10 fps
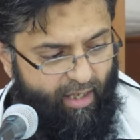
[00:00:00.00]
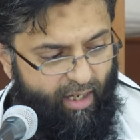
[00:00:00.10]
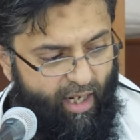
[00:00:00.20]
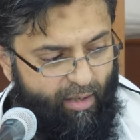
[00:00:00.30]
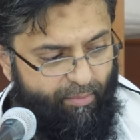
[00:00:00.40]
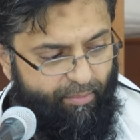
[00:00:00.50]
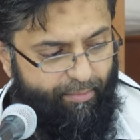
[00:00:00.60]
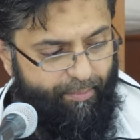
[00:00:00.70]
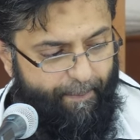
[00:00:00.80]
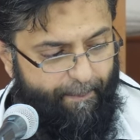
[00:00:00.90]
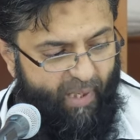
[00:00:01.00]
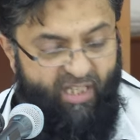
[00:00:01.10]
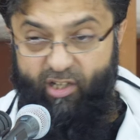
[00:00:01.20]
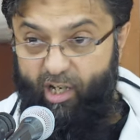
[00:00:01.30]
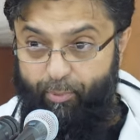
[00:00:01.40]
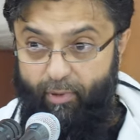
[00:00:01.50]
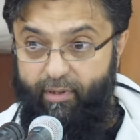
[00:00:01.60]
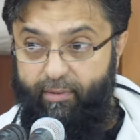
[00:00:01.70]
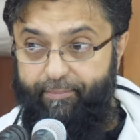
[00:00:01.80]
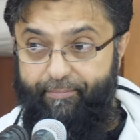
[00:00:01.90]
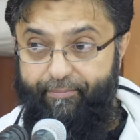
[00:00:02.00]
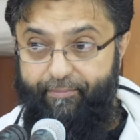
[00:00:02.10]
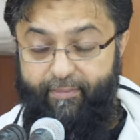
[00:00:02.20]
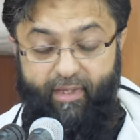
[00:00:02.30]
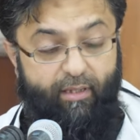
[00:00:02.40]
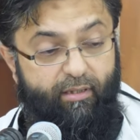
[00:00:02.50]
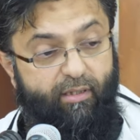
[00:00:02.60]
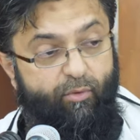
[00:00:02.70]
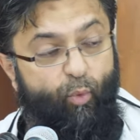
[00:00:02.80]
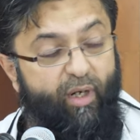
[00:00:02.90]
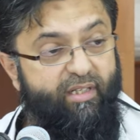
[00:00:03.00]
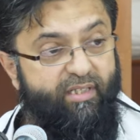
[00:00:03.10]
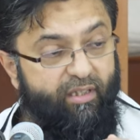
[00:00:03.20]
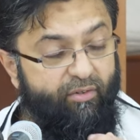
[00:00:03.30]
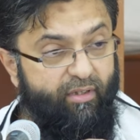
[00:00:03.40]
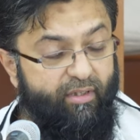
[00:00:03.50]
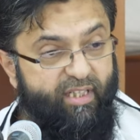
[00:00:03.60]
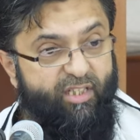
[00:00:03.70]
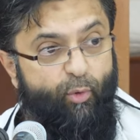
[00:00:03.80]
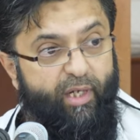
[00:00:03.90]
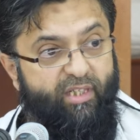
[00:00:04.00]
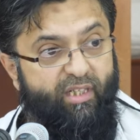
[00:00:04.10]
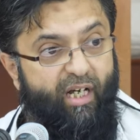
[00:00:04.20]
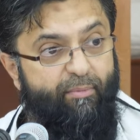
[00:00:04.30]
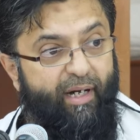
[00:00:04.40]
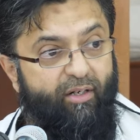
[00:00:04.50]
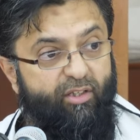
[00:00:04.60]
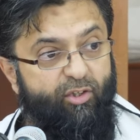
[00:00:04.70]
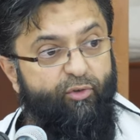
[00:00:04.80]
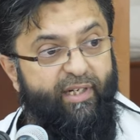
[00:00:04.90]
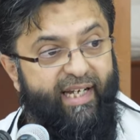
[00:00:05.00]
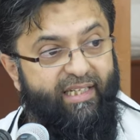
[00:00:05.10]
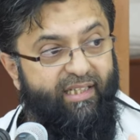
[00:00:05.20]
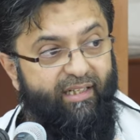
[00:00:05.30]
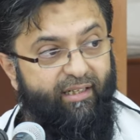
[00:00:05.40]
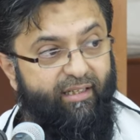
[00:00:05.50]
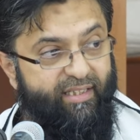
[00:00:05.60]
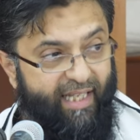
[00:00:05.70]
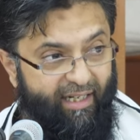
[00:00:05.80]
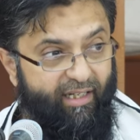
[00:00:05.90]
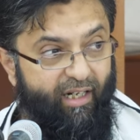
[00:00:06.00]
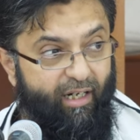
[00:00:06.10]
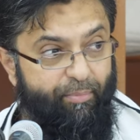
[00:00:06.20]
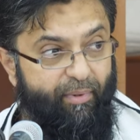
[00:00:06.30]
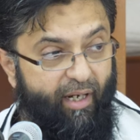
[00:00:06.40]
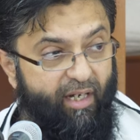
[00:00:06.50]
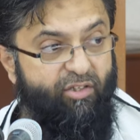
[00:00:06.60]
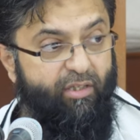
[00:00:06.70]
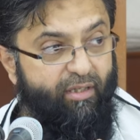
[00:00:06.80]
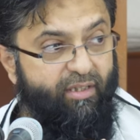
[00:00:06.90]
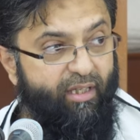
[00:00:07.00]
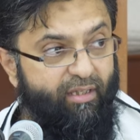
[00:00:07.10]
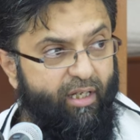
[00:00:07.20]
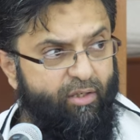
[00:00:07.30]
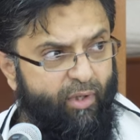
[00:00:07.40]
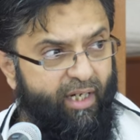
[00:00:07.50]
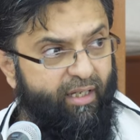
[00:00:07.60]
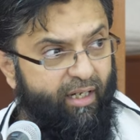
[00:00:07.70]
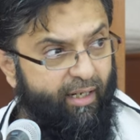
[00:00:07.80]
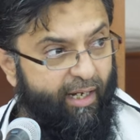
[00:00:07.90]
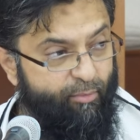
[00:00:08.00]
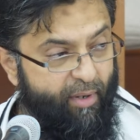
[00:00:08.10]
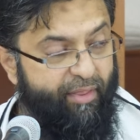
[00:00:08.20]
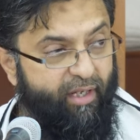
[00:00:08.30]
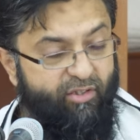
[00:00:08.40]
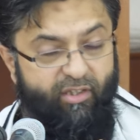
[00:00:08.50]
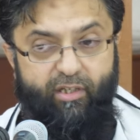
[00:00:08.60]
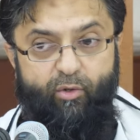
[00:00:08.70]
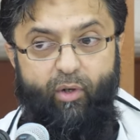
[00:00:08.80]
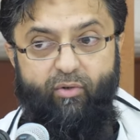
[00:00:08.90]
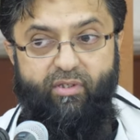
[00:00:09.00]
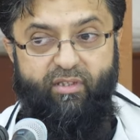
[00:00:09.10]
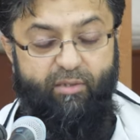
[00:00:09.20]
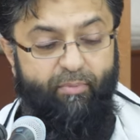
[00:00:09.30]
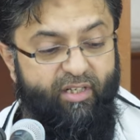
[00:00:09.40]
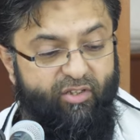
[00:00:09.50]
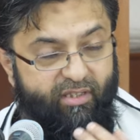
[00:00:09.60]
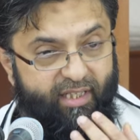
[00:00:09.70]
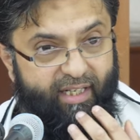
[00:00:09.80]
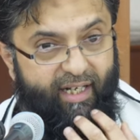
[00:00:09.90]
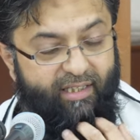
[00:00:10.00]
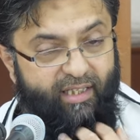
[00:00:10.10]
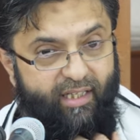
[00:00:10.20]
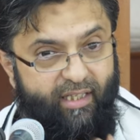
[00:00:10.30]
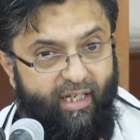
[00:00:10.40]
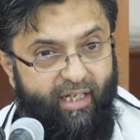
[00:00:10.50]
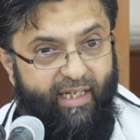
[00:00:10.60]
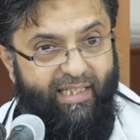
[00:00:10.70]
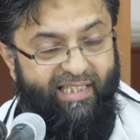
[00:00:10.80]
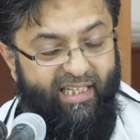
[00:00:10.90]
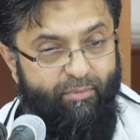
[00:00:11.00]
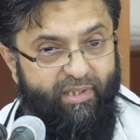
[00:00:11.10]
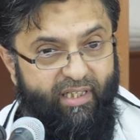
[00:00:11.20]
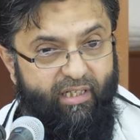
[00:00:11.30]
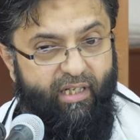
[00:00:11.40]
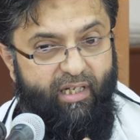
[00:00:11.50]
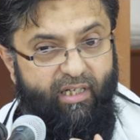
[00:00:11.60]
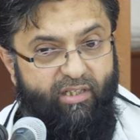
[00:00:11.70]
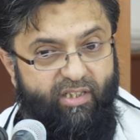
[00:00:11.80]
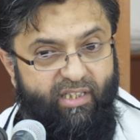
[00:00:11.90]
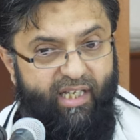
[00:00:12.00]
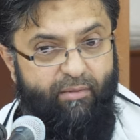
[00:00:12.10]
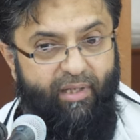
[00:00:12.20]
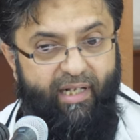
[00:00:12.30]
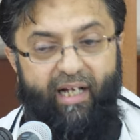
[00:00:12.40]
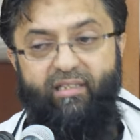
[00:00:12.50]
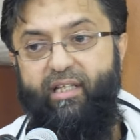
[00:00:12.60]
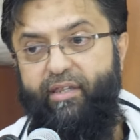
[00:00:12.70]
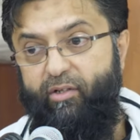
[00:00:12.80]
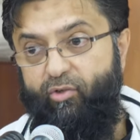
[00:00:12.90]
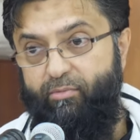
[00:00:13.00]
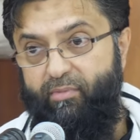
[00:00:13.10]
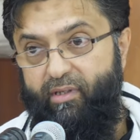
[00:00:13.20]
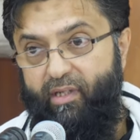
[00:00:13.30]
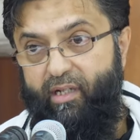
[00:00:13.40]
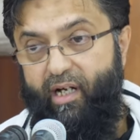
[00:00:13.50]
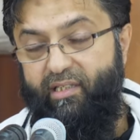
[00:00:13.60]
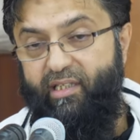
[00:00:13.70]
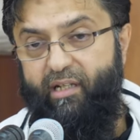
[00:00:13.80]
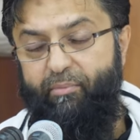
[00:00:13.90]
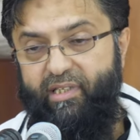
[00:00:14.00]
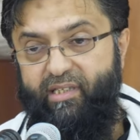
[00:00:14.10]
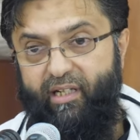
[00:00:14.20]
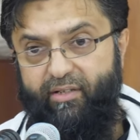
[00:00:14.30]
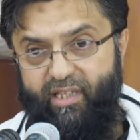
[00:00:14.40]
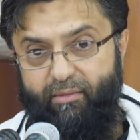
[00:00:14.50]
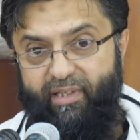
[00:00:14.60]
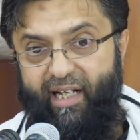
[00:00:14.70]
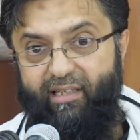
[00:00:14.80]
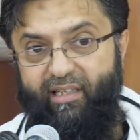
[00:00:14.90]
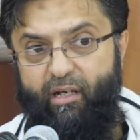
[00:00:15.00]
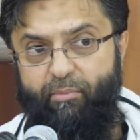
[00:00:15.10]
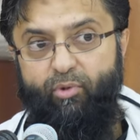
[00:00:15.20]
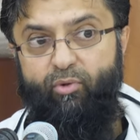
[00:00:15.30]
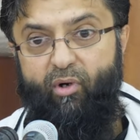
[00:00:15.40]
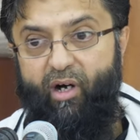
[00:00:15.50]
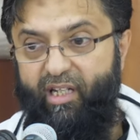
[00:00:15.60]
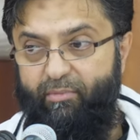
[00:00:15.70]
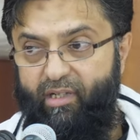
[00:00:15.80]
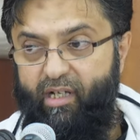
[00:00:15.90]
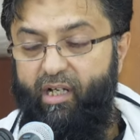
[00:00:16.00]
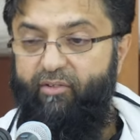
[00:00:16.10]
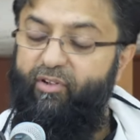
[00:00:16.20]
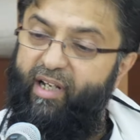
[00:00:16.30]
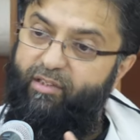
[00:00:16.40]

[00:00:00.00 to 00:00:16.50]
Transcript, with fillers: Um, a side point. What is the situation about urinating standing up? Aisha radiyallahu anha, our mother, she quotes, she mentions in the hadith in Tirmidhi, she said, Man haddathakum anna nabi sallallahu alayhi wa sallam kana yabulu qa'iman fala